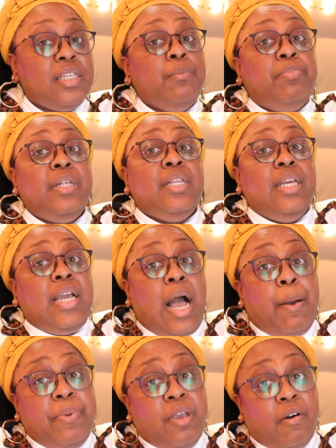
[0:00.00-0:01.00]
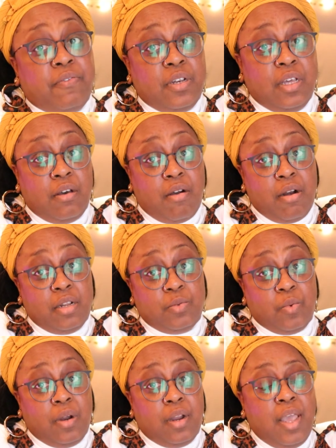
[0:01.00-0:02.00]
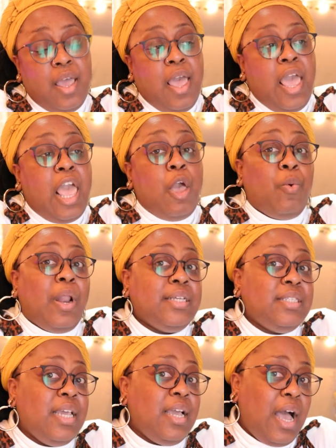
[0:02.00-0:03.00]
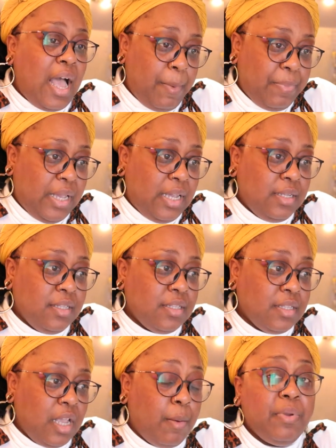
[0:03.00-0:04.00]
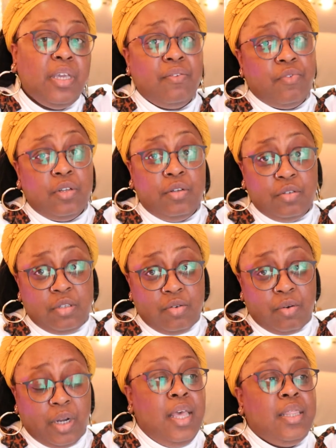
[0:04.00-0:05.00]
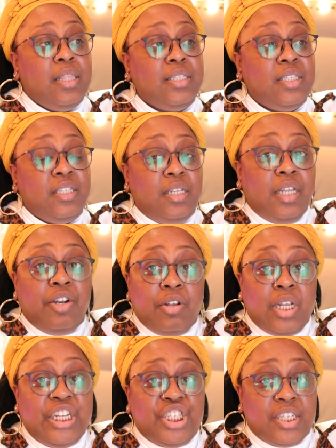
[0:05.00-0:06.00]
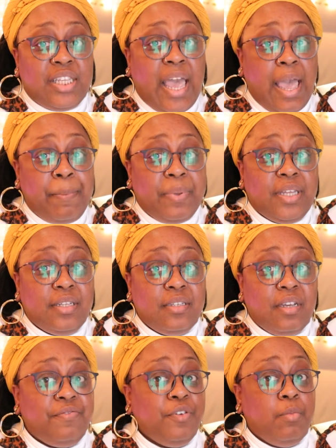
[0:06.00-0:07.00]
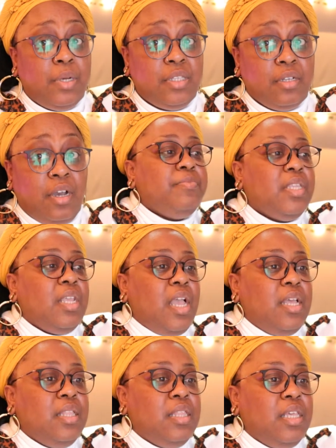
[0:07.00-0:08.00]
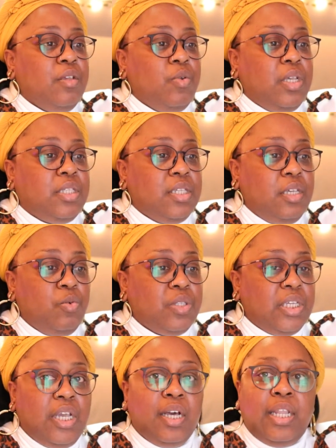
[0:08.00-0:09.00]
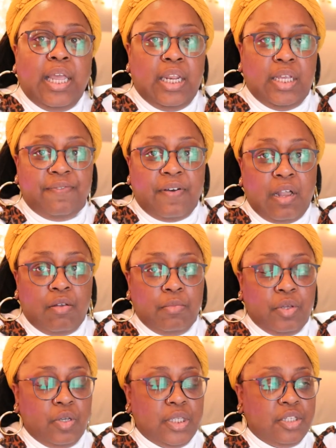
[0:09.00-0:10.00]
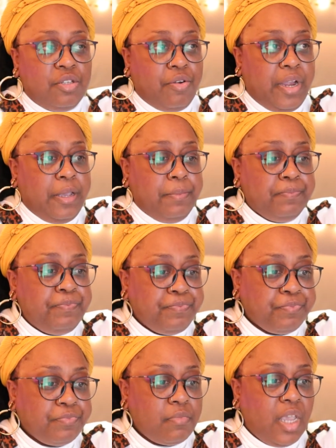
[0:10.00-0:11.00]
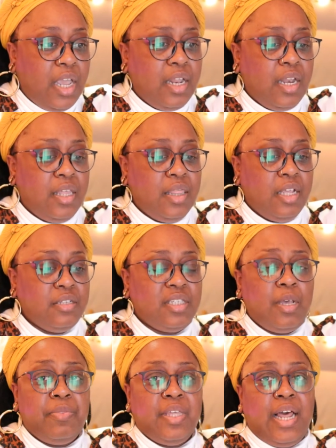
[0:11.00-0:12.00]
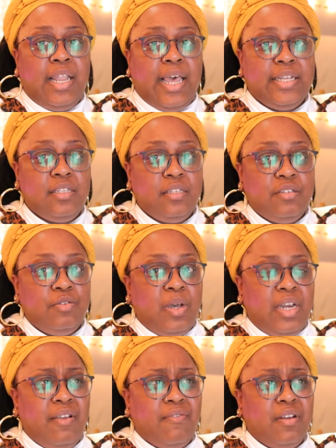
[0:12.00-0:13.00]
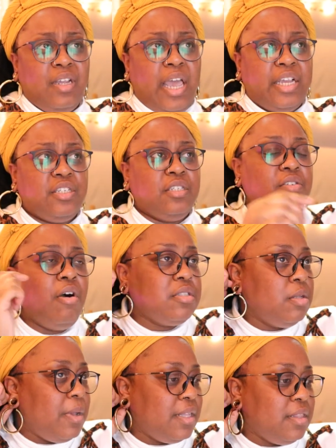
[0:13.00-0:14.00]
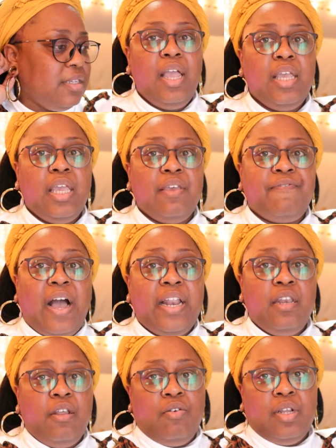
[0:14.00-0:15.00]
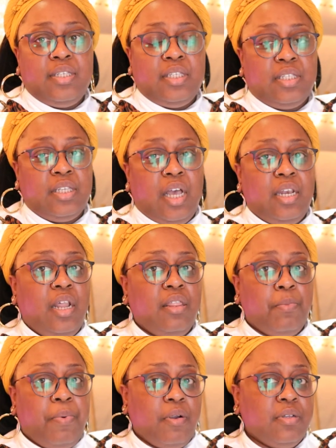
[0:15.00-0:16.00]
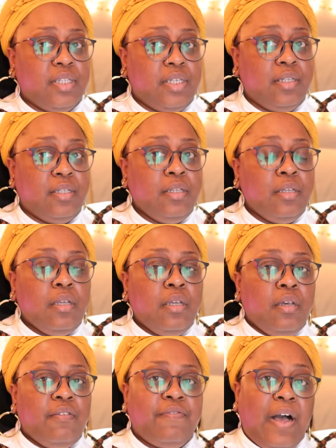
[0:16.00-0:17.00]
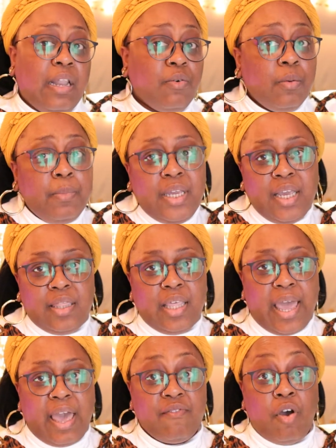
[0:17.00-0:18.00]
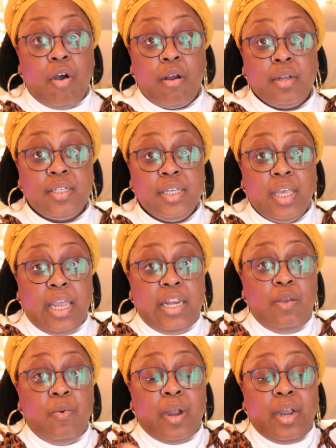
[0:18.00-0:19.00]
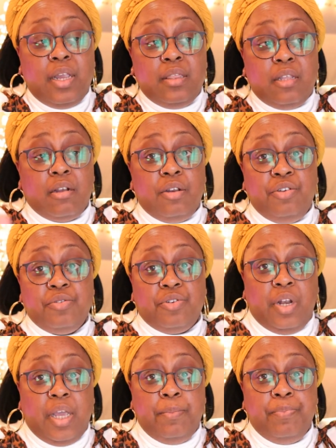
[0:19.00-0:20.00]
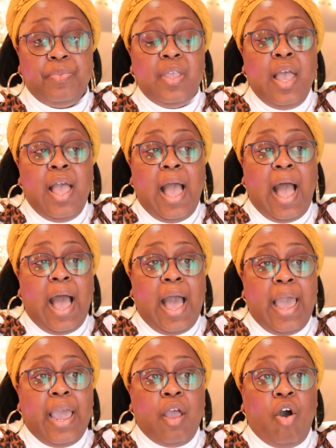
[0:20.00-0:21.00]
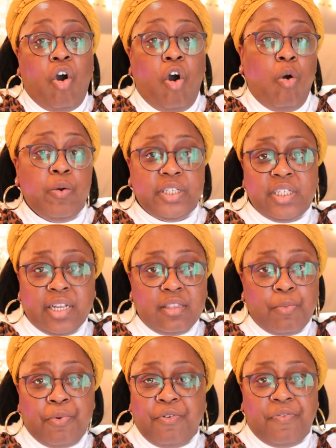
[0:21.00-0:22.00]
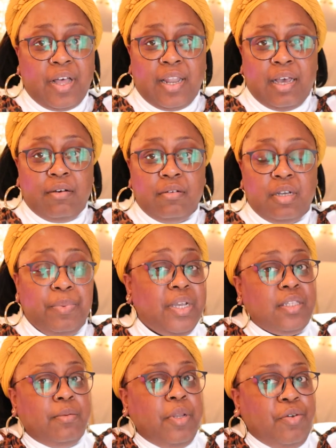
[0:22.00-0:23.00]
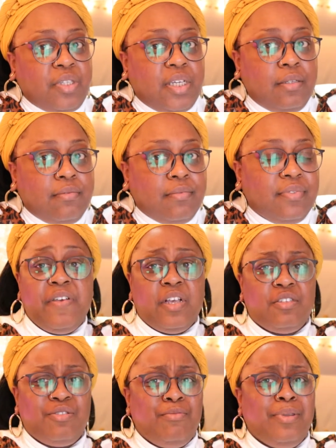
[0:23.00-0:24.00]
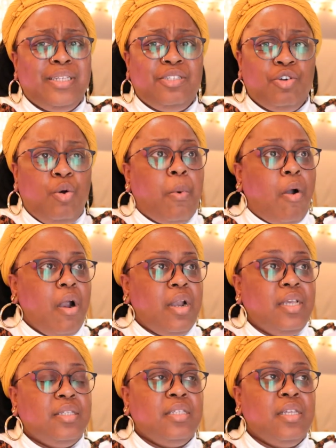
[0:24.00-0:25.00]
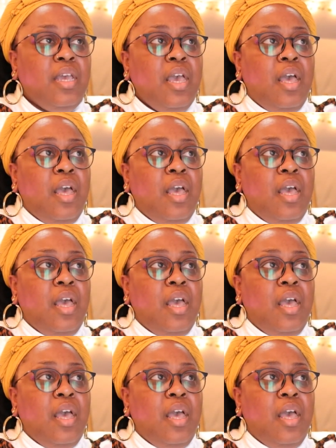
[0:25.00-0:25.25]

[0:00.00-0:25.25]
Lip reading: completely copy off another artist's work. And when I say copy, I'm gonna give you a little story. This literally just happened a few months ago. It was a young lady following me on Instagram, and there's something I like to do. I never actually talked about this. If I notice another person following me and they have art anywhere in their username, I always check their profile out because I'm nosy. I found so many dope artists